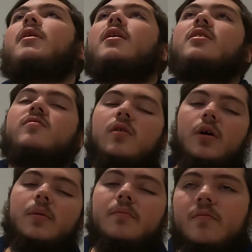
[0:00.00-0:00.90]
Because
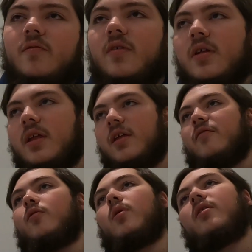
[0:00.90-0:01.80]

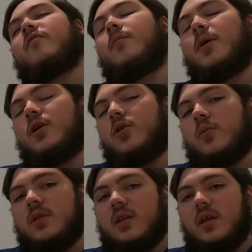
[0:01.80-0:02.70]
if you aren't familiar
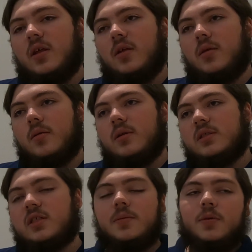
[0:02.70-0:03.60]
with the
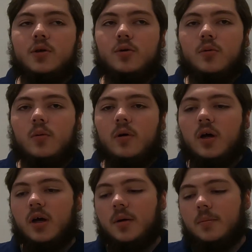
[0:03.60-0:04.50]
CPU
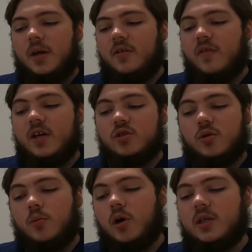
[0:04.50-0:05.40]

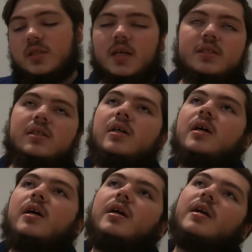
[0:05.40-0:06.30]
manufacturing process,
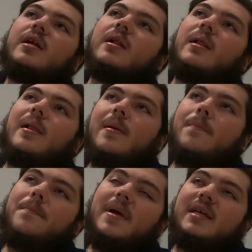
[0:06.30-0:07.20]

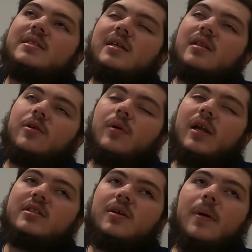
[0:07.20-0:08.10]
basically what
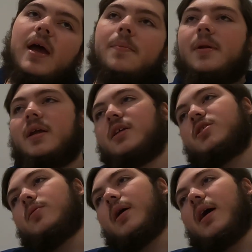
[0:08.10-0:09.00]
ends up happening
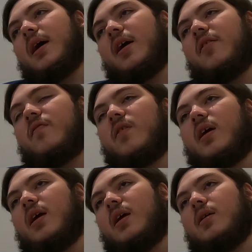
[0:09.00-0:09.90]
is you have
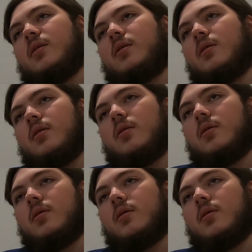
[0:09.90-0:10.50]
a